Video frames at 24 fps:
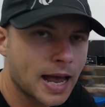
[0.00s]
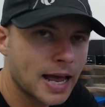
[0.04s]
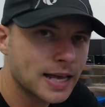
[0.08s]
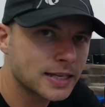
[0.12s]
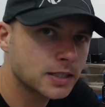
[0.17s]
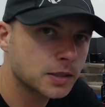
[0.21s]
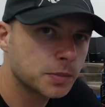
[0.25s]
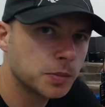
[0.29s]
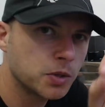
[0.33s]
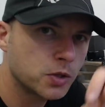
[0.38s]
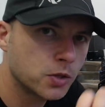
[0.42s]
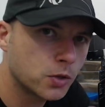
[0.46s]

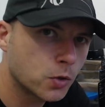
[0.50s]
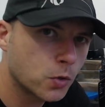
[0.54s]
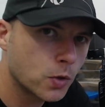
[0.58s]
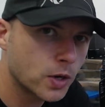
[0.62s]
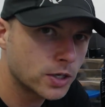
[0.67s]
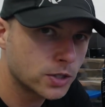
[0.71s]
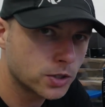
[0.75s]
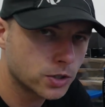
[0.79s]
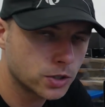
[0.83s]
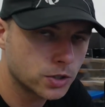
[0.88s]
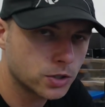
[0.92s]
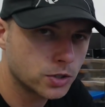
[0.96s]
ask me the
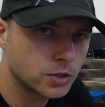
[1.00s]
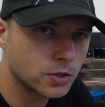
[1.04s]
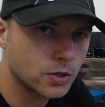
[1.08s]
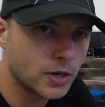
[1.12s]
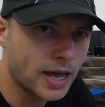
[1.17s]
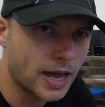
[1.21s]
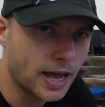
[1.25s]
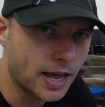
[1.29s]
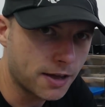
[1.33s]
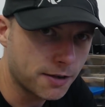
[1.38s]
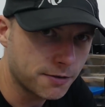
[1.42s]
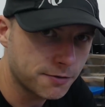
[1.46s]
questions you
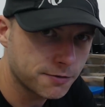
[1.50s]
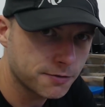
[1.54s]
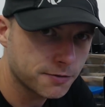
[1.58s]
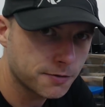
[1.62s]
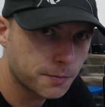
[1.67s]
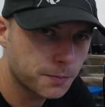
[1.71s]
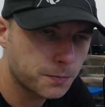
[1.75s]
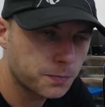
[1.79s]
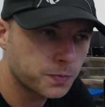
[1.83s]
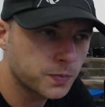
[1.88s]
have,